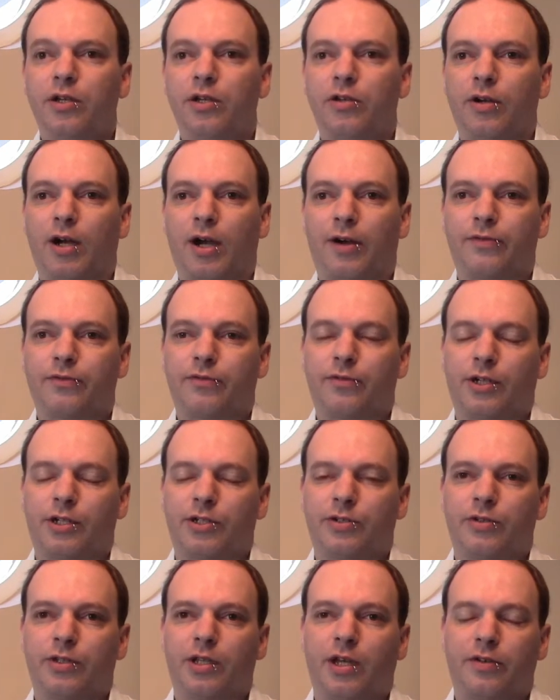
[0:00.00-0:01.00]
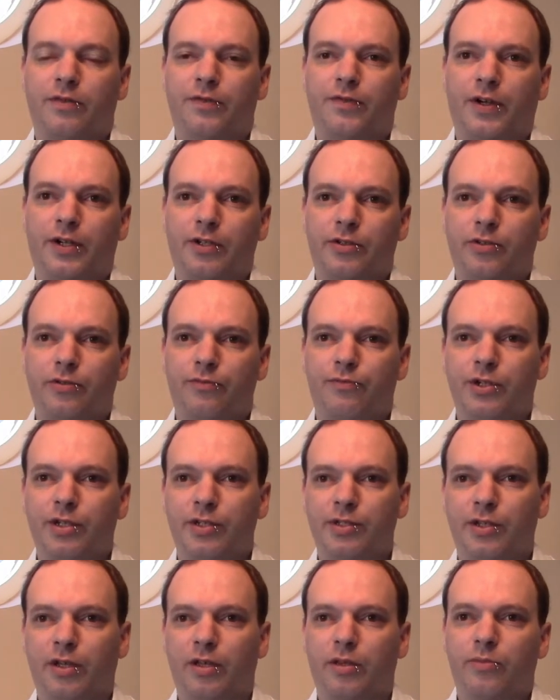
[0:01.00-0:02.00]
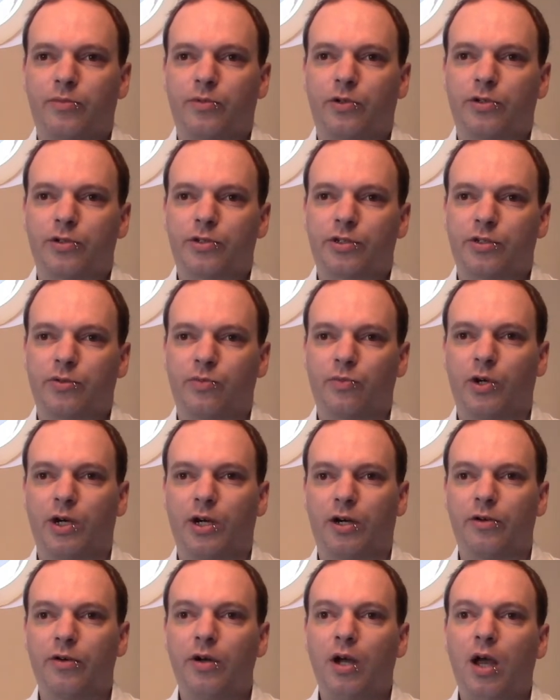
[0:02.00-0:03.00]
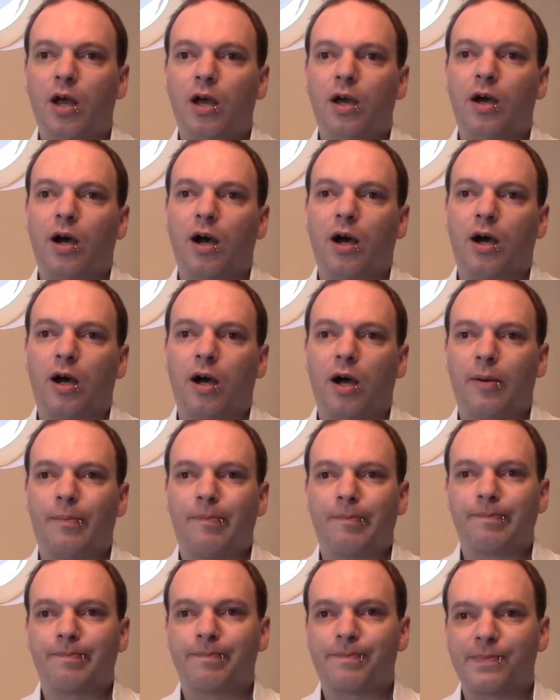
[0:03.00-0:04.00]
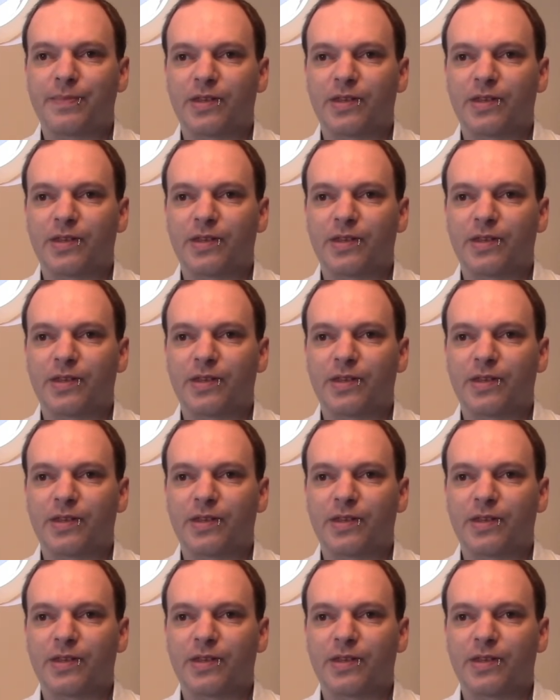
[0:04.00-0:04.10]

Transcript: You have to actually then factory reset the watch as well. Um,